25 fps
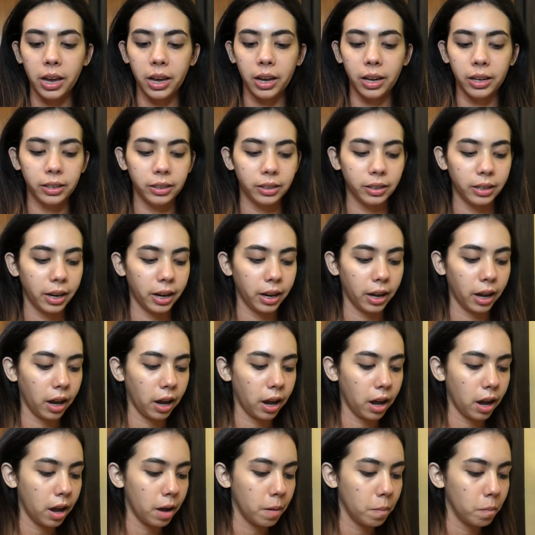It's like
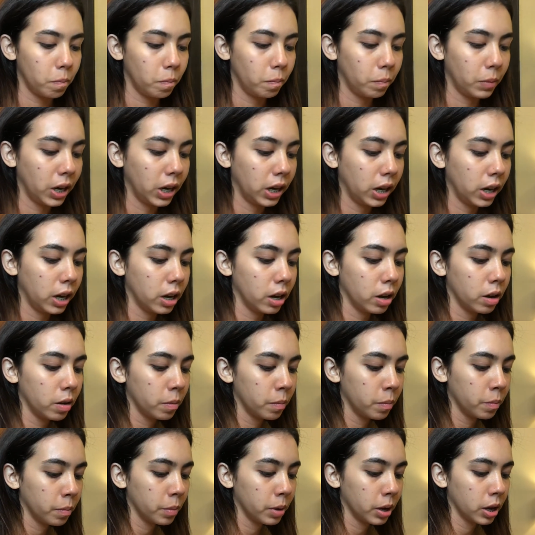a
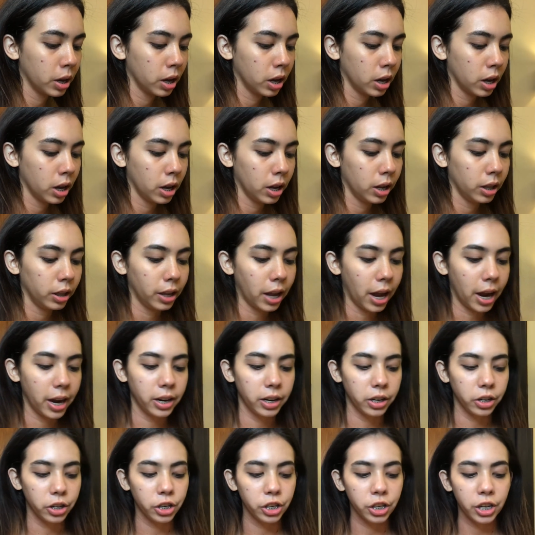medium
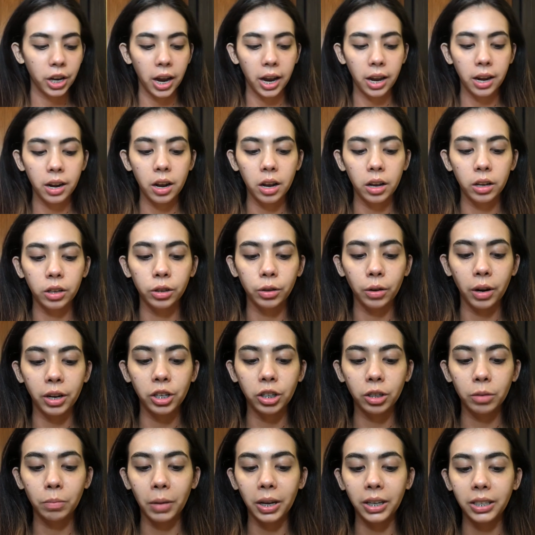lightish shade. So I
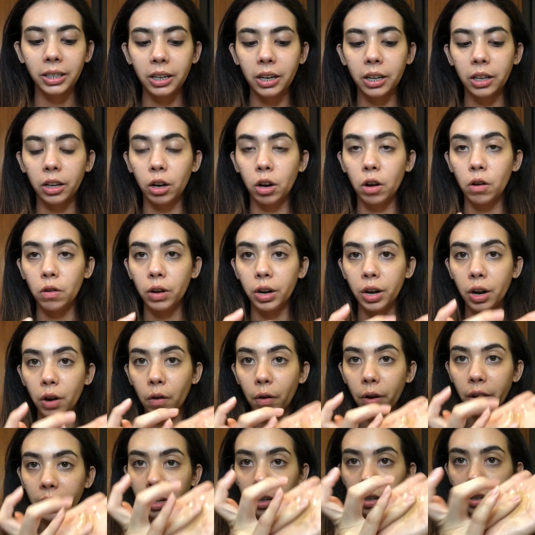just mix it in the coconut
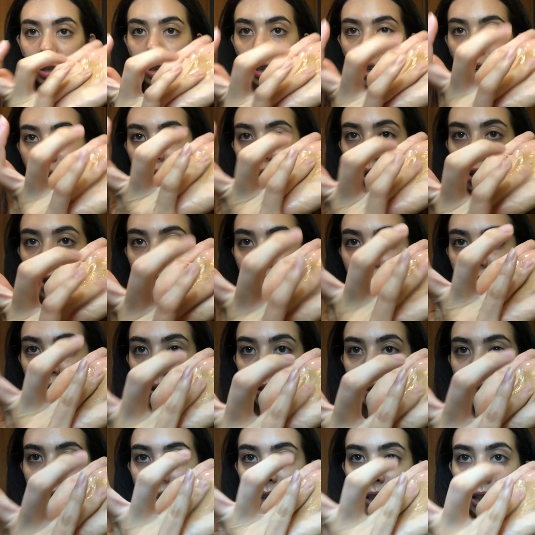oil, so it
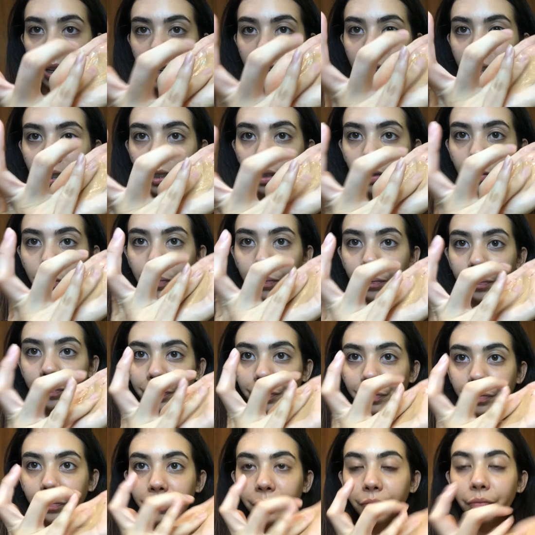looks like this.
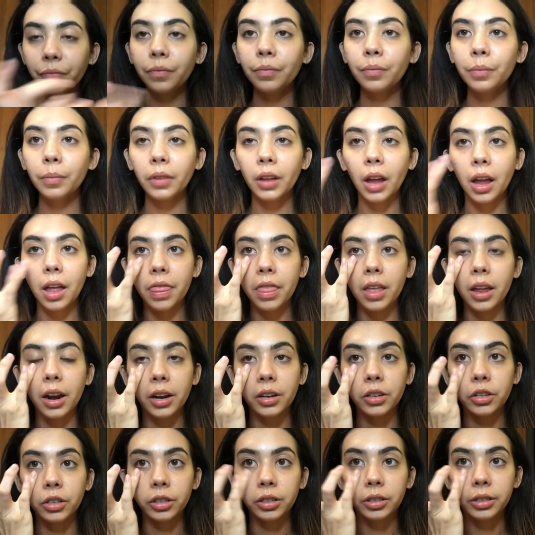And then I
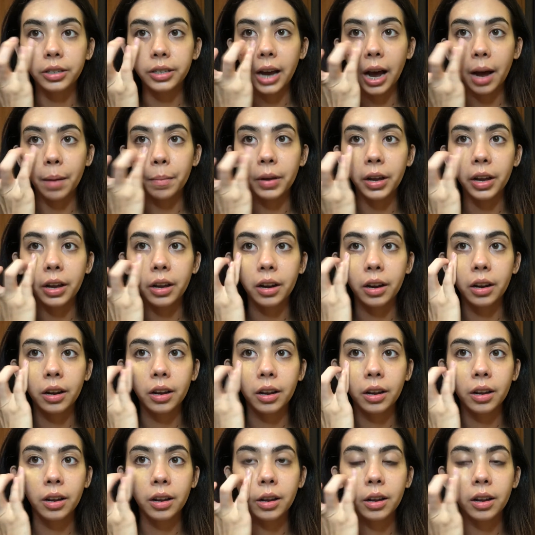just dab it
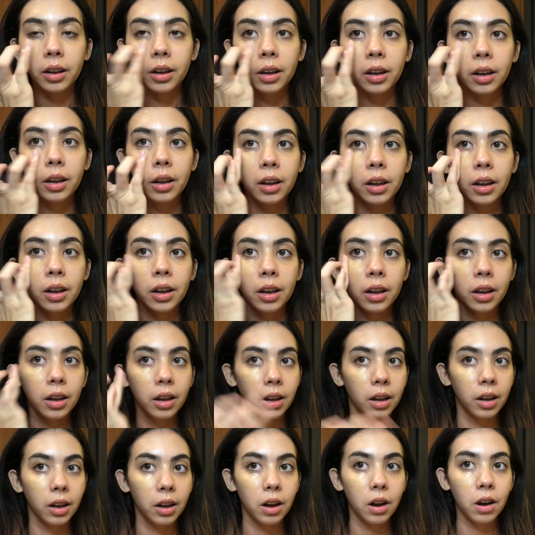
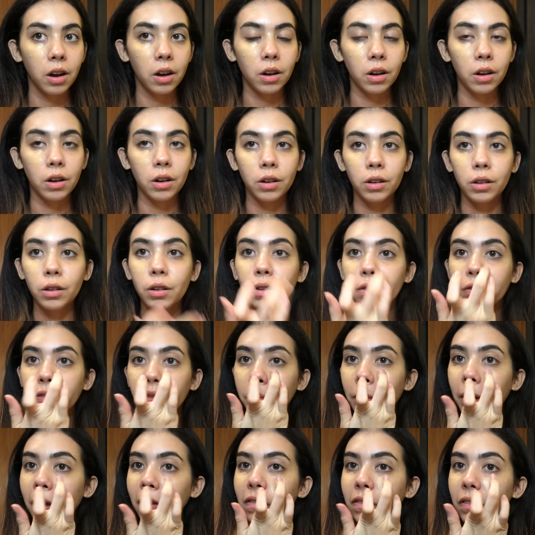all over
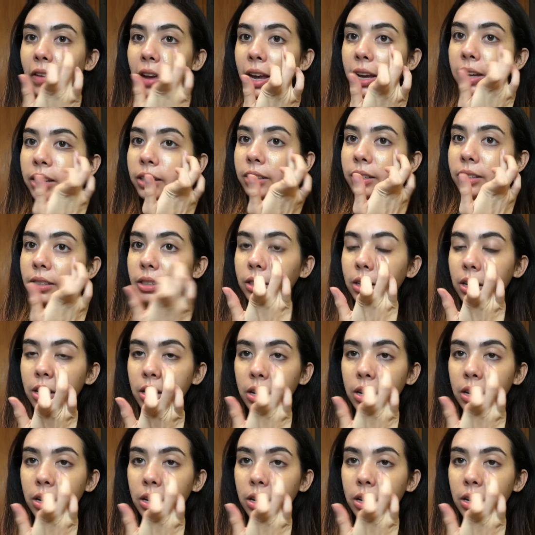my face.